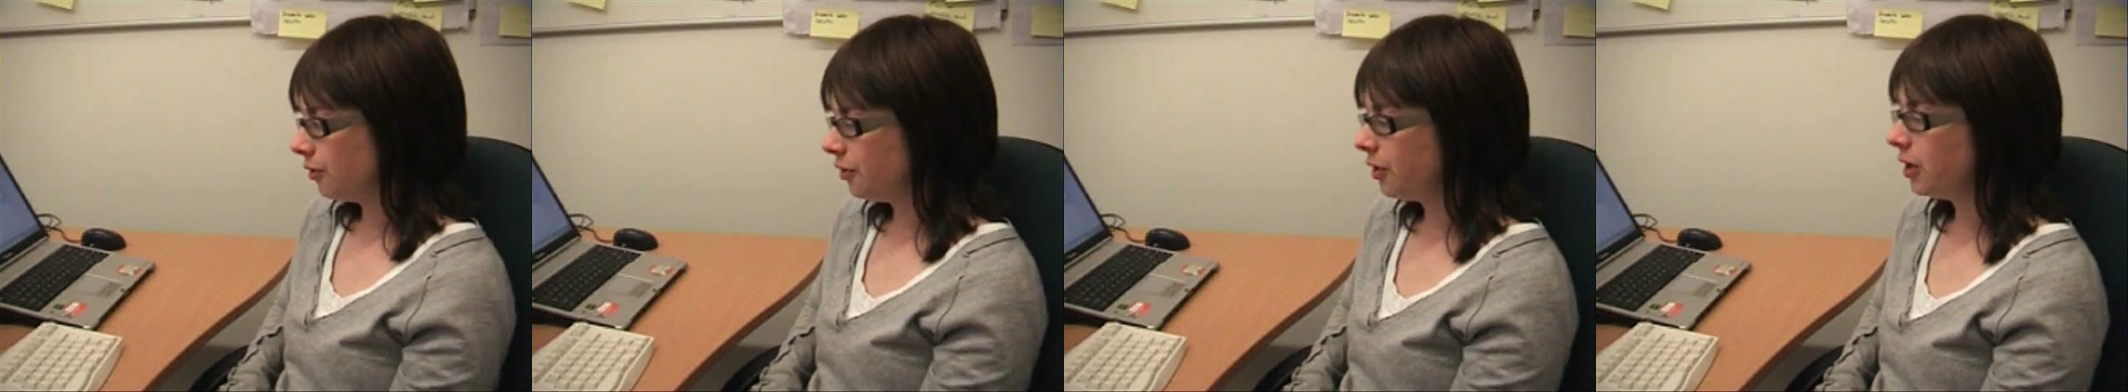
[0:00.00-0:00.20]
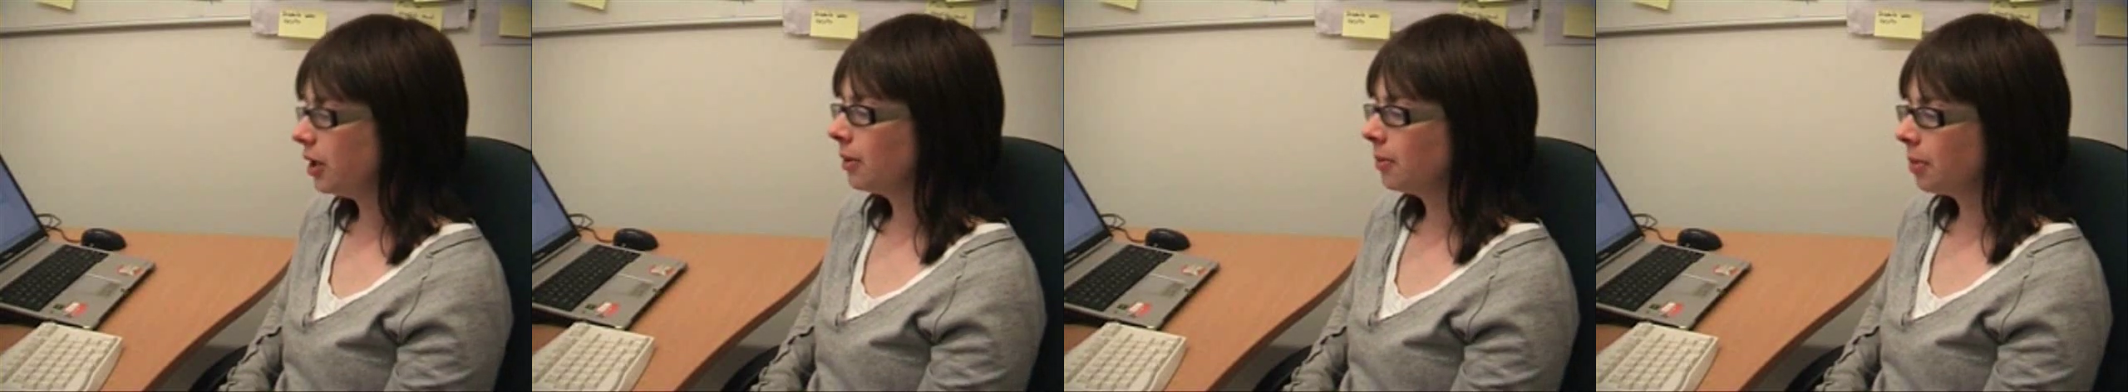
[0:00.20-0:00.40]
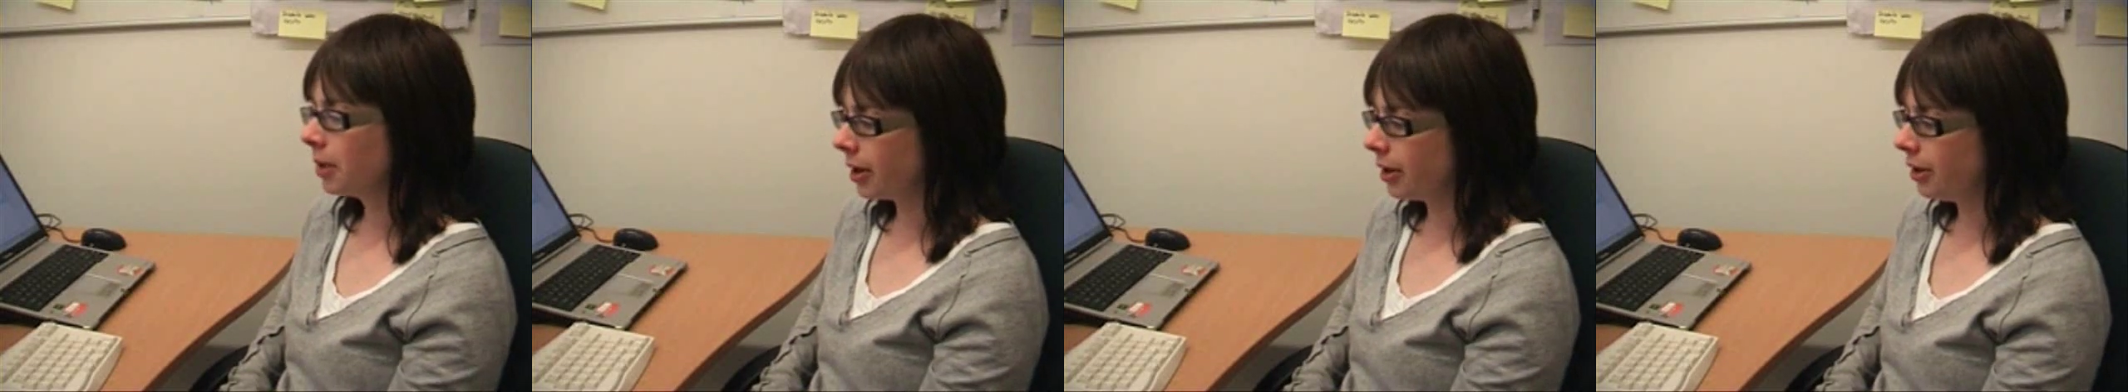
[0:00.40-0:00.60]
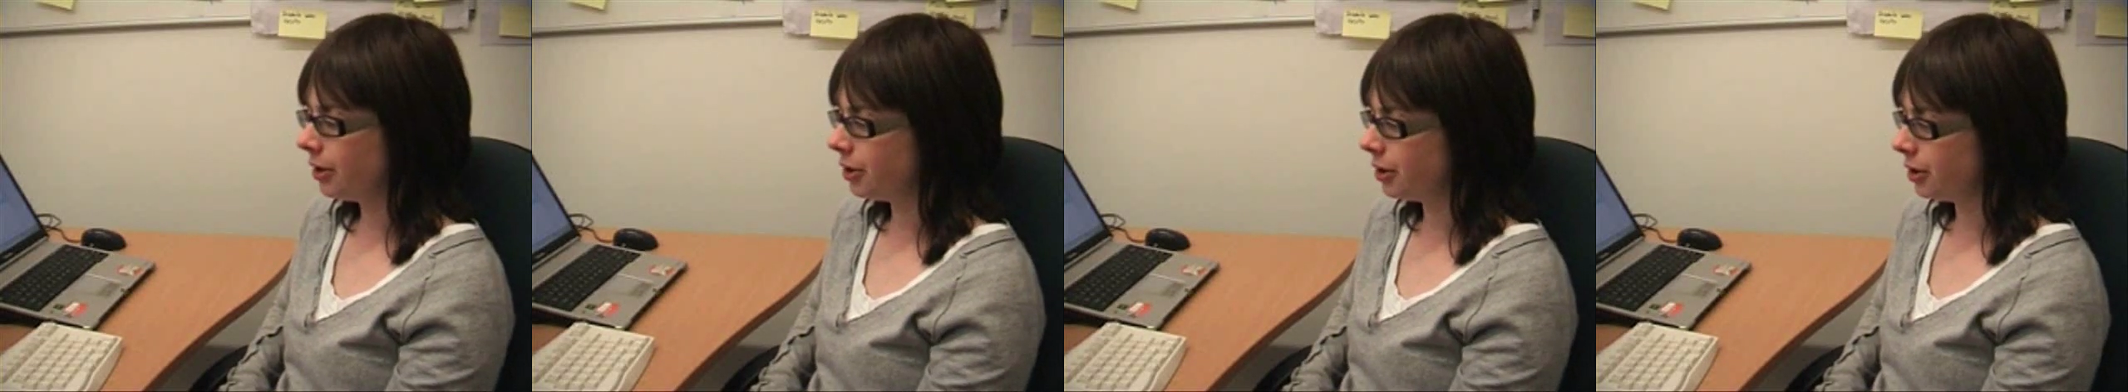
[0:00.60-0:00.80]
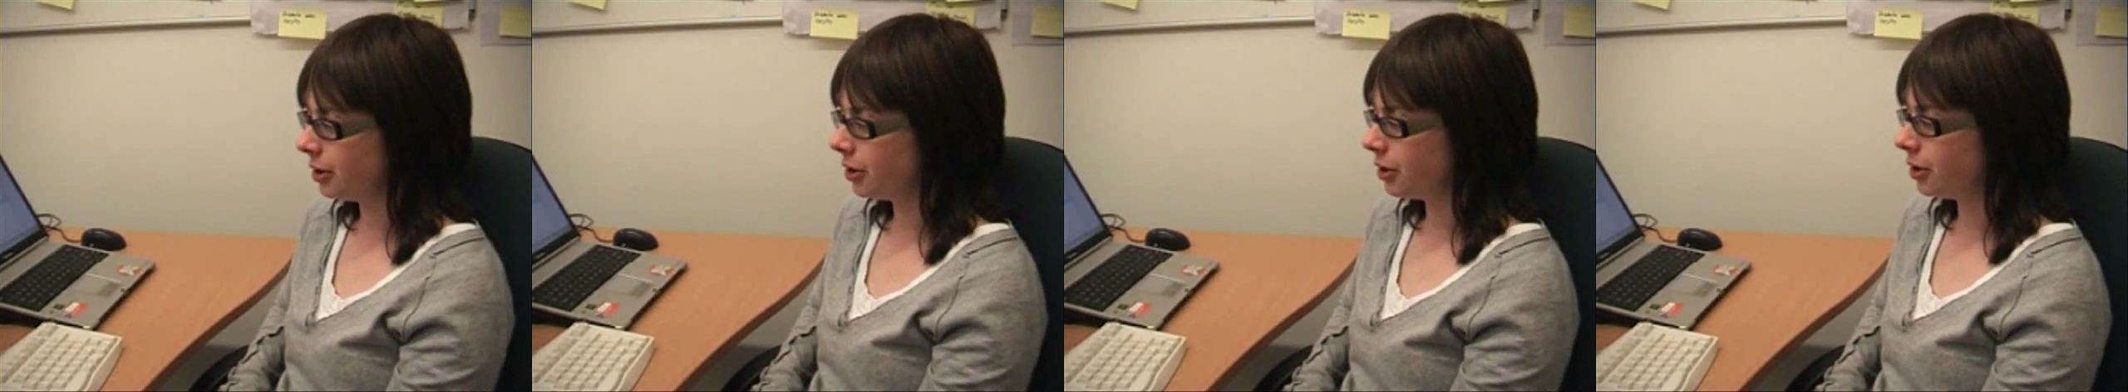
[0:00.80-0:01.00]
Fitting
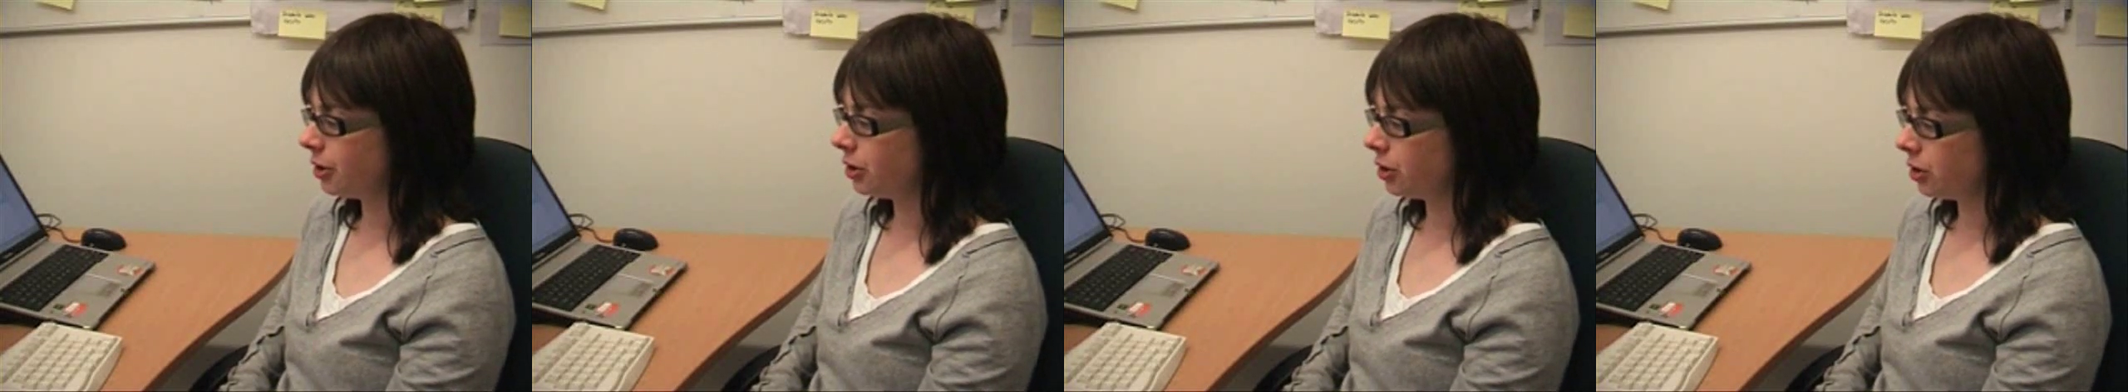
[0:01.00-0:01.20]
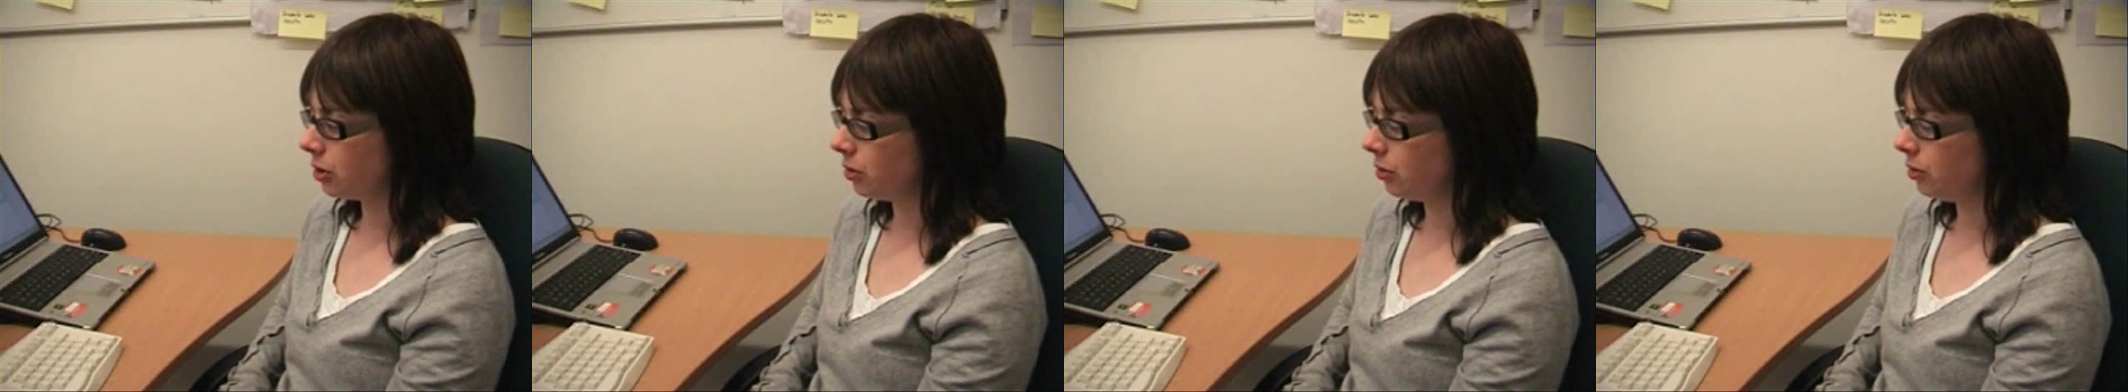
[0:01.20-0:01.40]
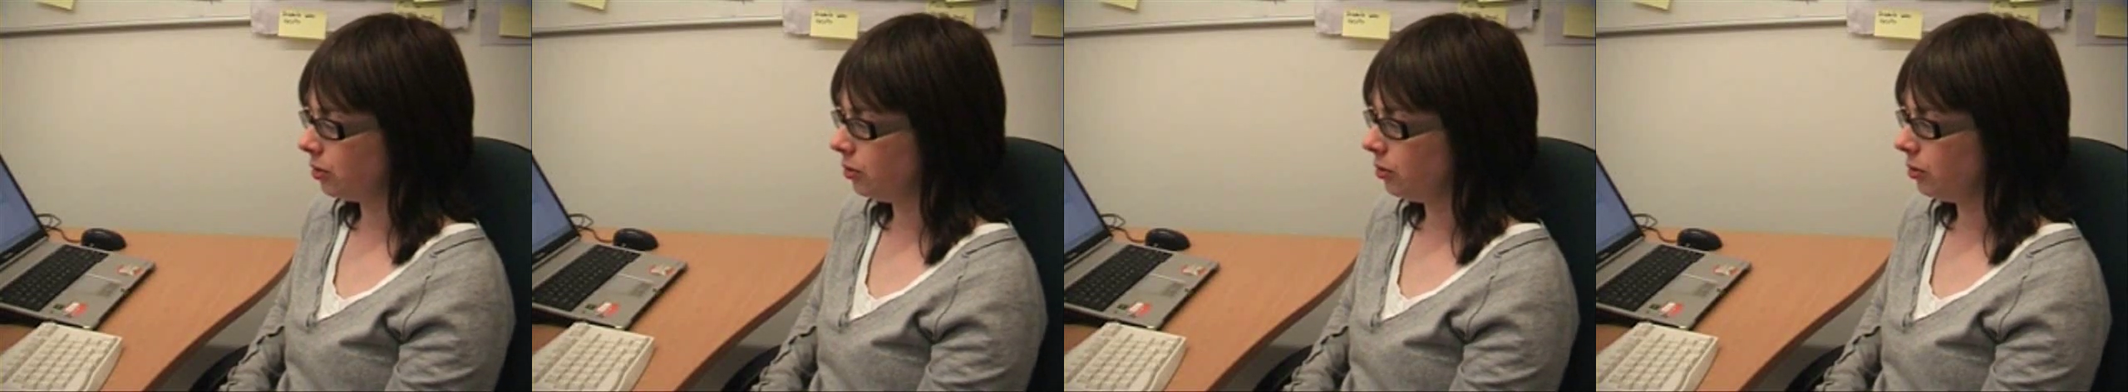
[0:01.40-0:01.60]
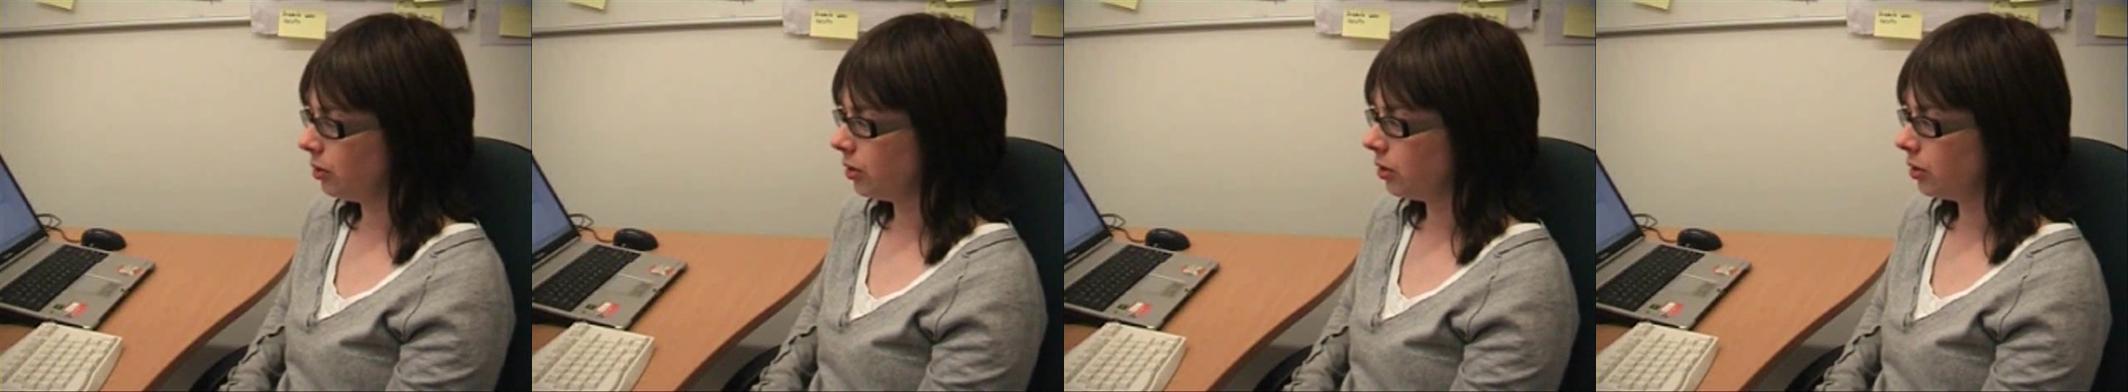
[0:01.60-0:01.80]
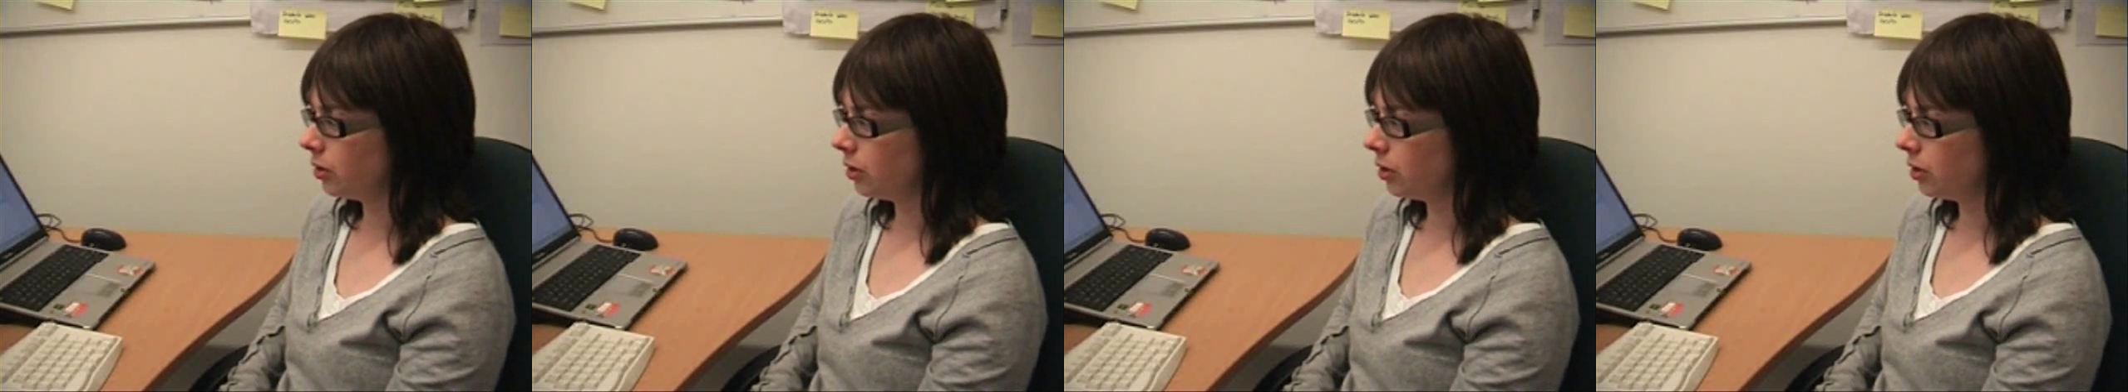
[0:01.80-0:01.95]
pages to